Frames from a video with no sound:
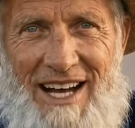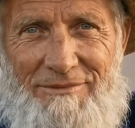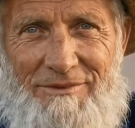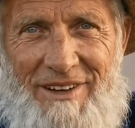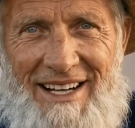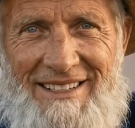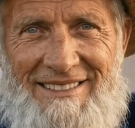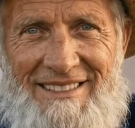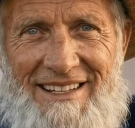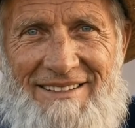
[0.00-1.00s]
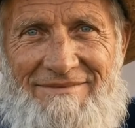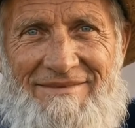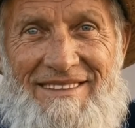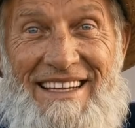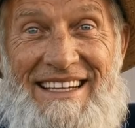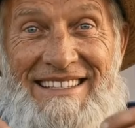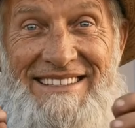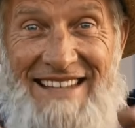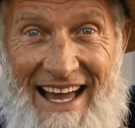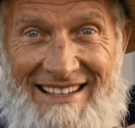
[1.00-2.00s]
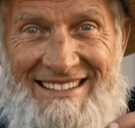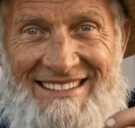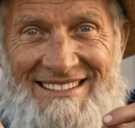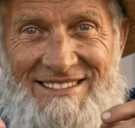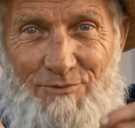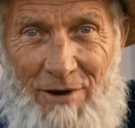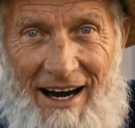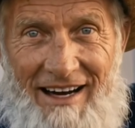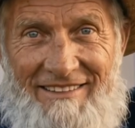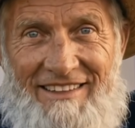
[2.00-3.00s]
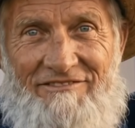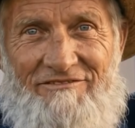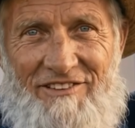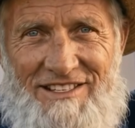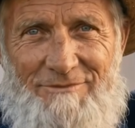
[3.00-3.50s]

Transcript: every time it rains, the exact spot that